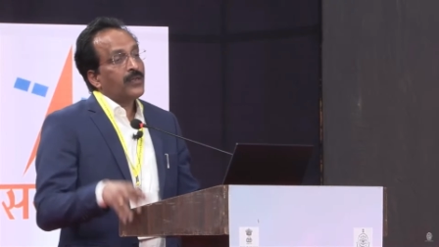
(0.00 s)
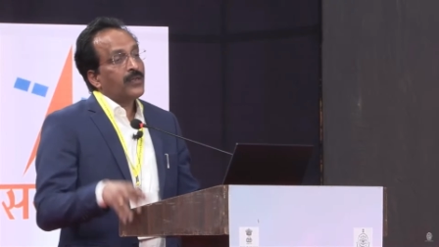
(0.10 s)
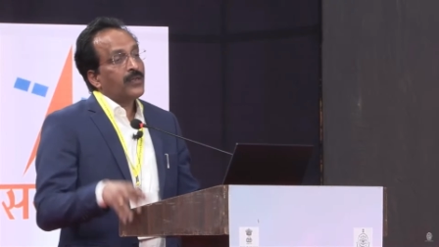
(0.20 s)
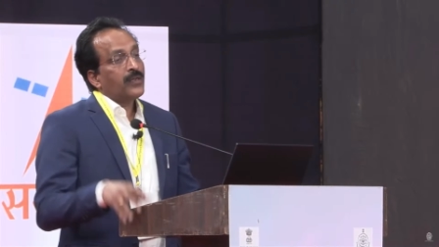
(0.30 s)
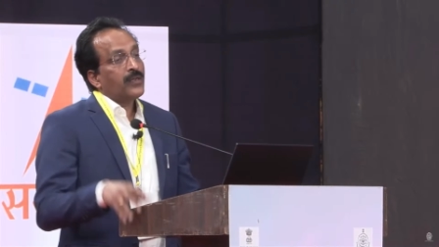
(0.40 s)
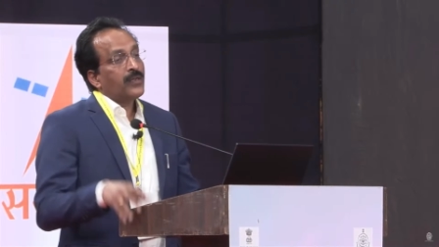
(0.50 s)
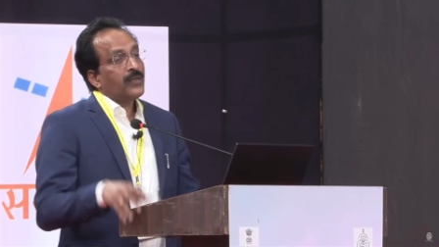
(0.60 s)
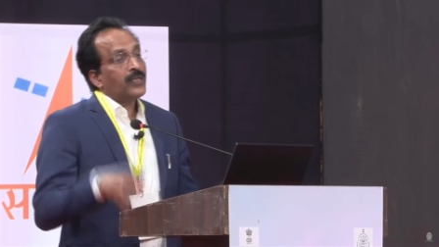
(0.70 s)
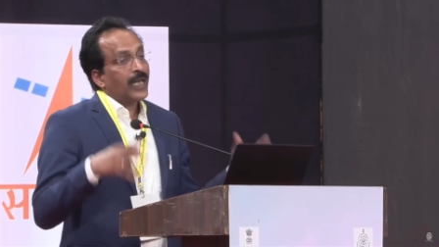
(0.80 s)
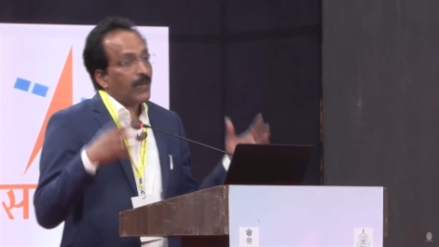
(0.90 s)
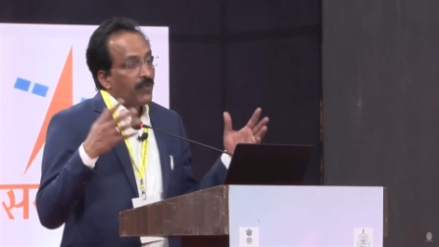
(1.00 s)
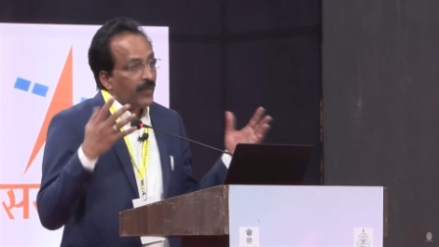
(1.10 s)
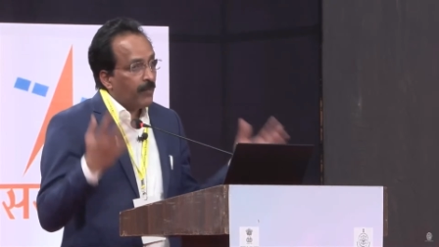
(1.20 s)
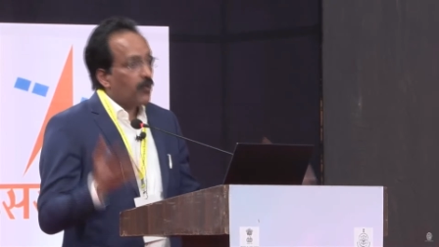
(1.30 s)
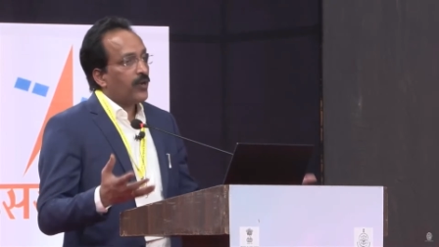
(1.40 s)
the type
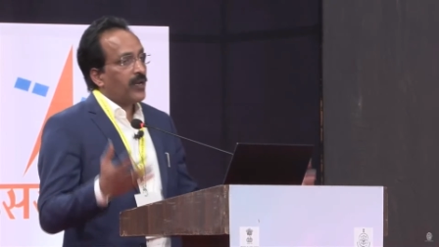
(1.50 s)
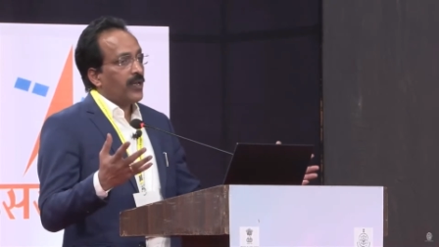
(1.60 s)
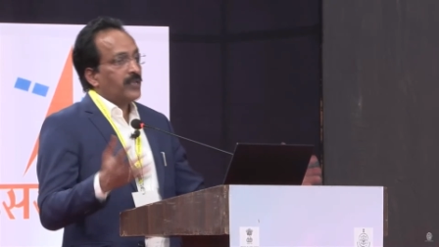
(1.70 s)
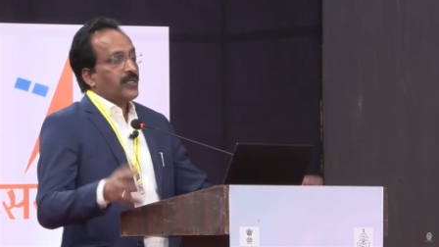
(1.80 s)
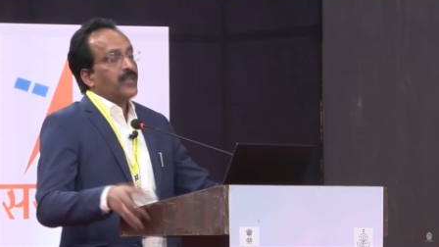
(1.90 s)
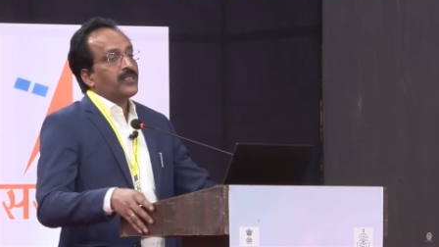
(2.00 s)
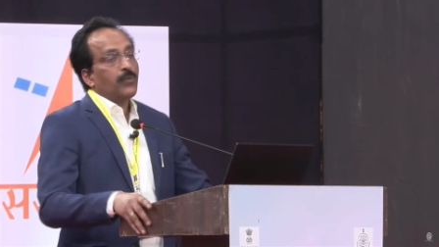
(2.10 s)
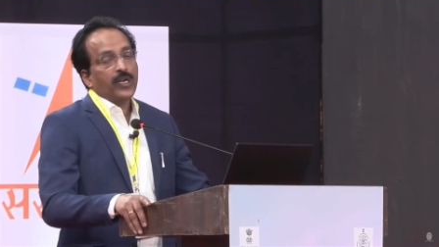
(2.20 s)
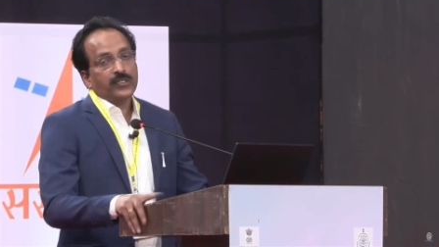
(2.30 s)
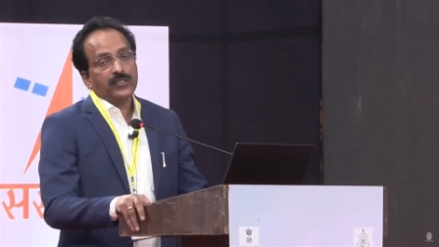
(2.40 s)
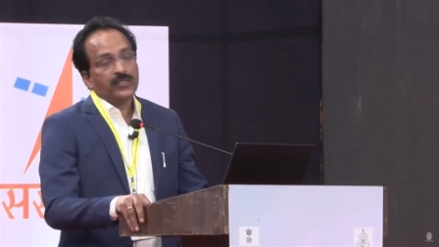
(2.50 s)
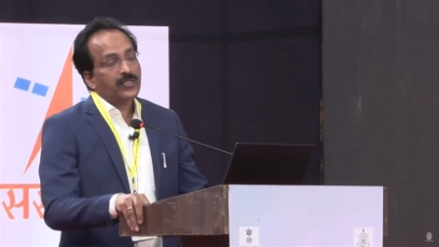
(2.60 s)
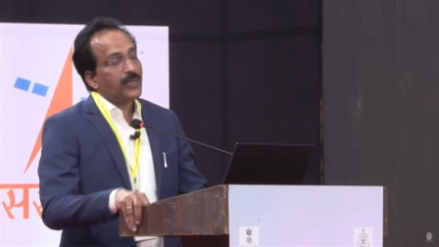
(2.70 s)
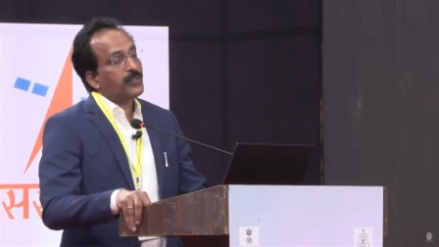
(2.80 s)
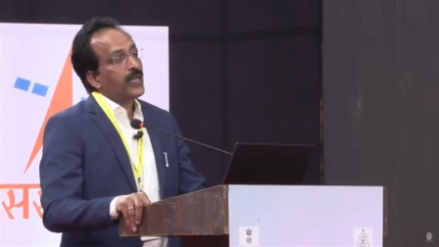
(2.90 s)
of laboratories and simulation
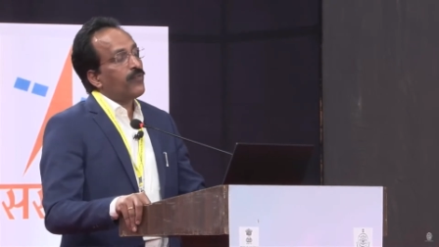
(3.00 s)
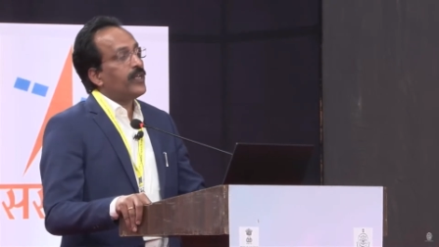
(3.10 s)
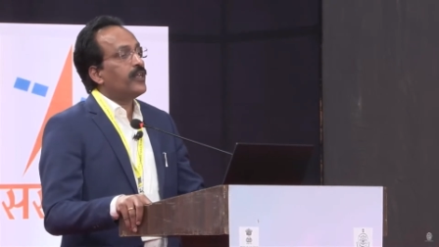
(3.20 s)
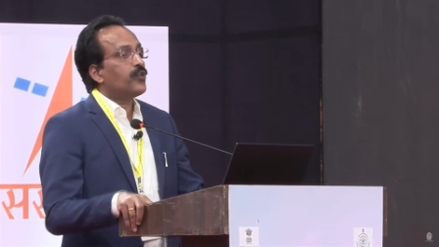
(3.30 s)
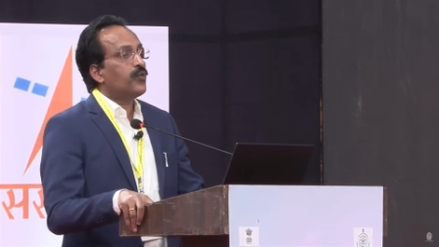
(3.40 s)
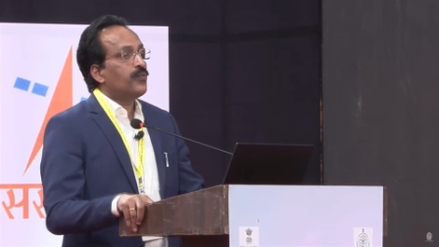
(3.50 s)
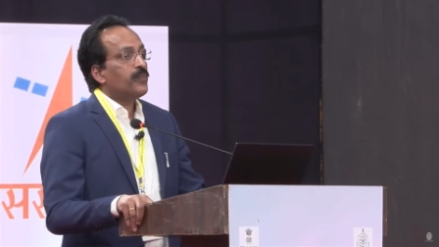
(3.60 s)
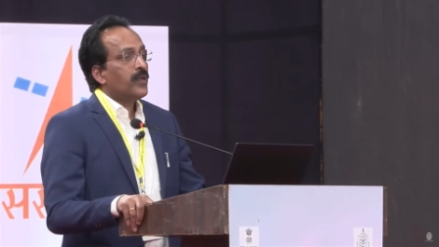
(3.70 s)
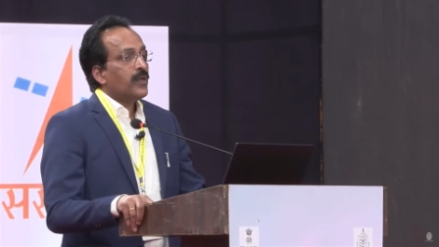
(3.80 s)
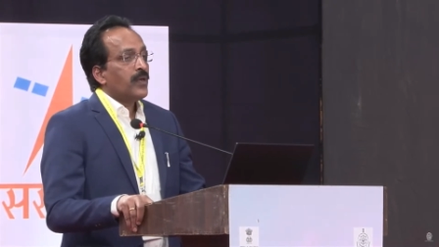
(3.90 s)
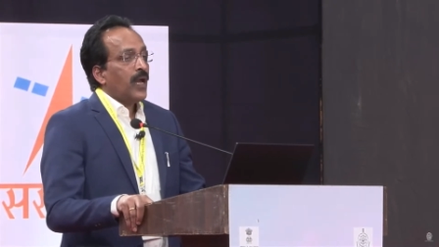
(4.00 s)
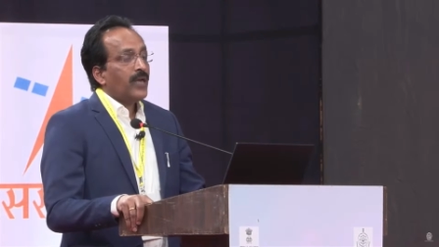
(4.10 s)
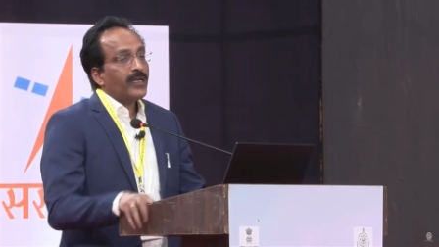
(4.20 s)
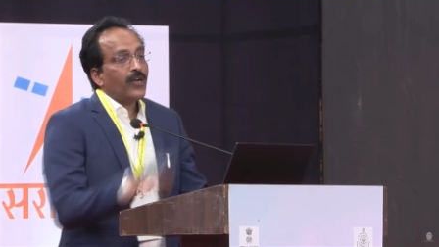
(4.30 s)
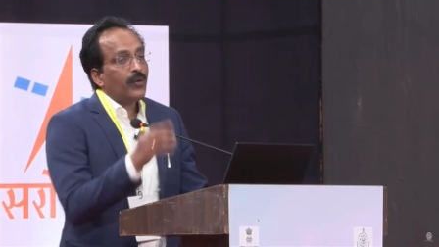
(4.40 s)
systems that we need to do,
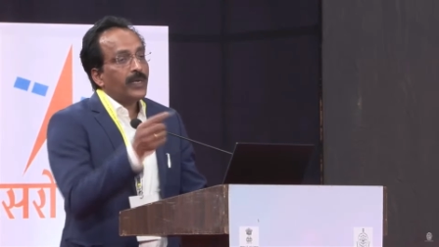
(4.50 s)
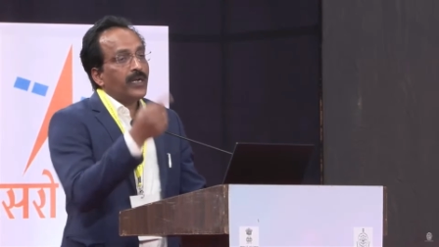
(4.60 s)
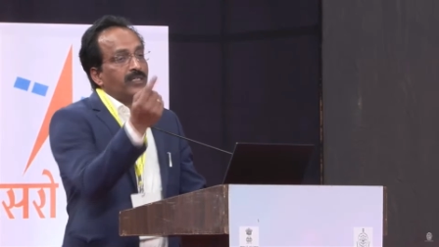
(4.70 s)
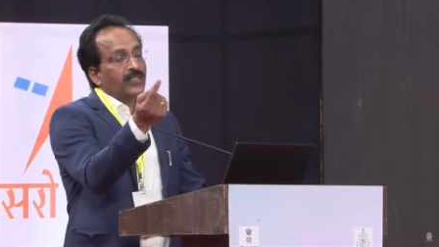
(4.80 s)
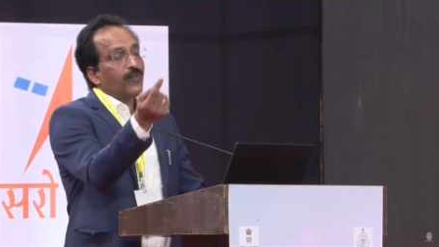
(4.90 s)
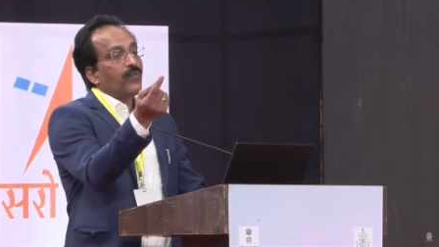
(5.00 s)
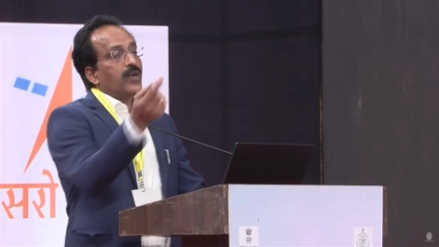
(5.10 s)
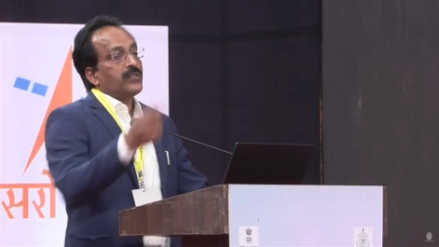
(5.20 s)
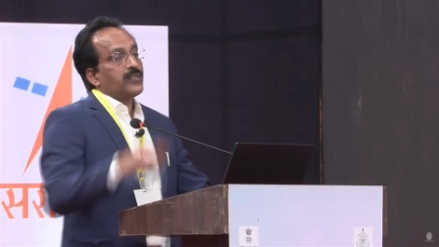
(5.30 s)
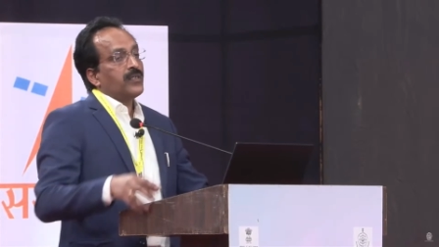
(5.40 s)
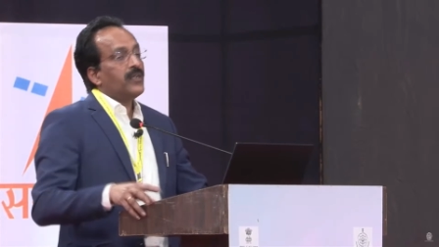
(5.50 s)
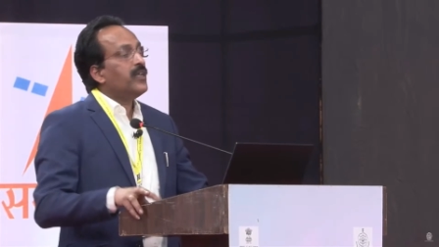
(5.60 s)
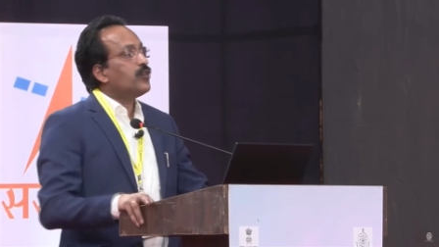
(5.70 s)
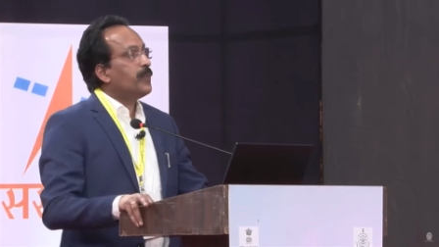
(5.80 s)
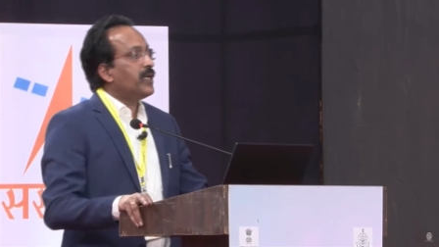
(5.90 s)
and it cannot be done just for once. It
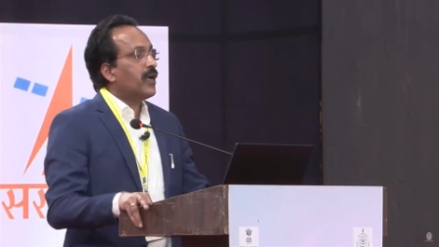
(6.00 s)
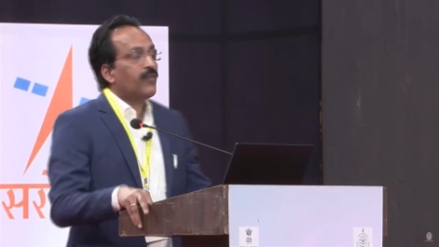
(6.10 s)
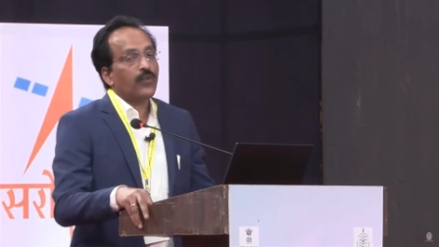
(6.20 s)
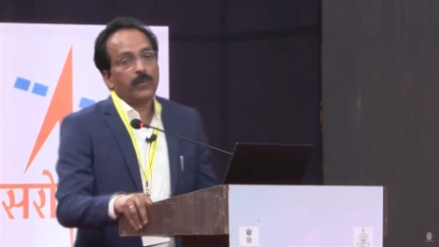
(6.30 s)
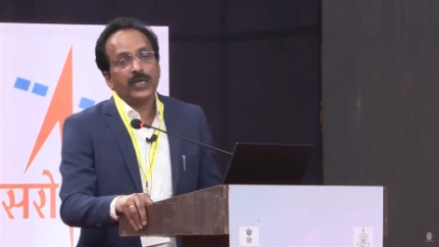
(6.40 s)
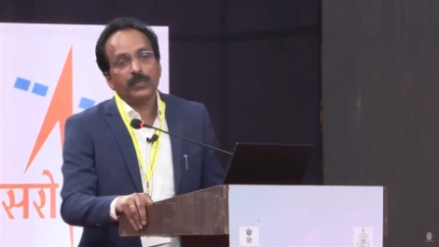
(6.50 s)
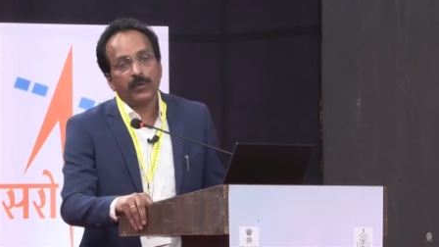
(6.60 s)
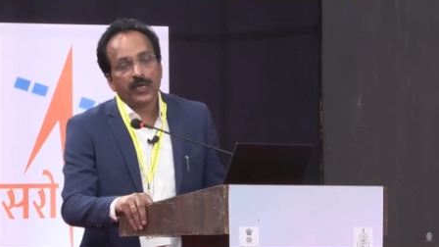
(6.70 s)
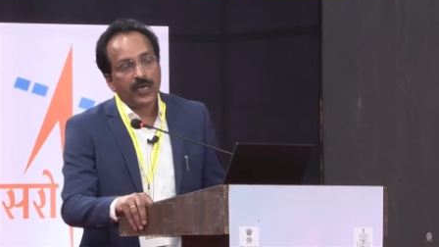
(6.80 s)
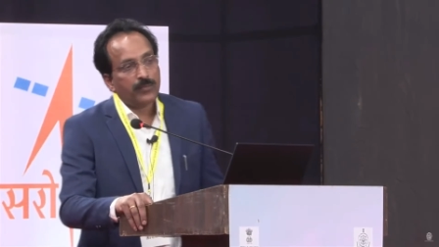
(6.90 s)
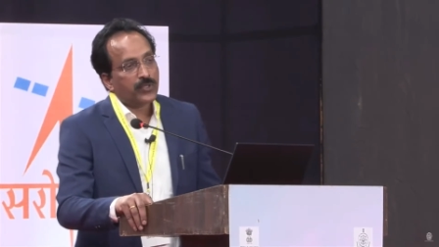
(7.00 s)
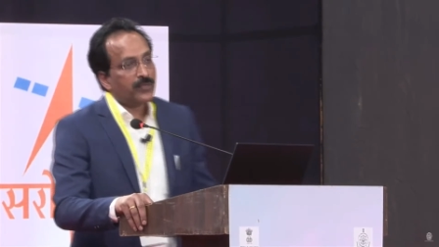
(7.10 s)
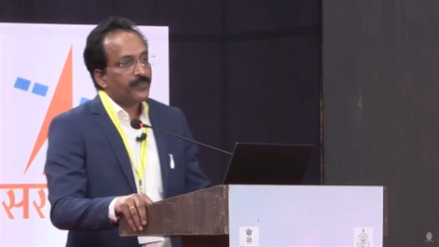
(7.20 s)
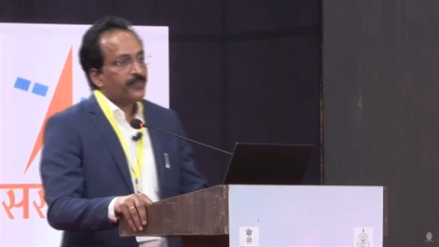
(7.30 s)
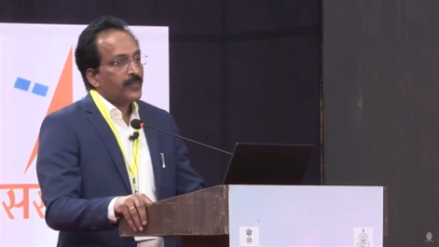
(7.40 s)
needs to be done for multiple times.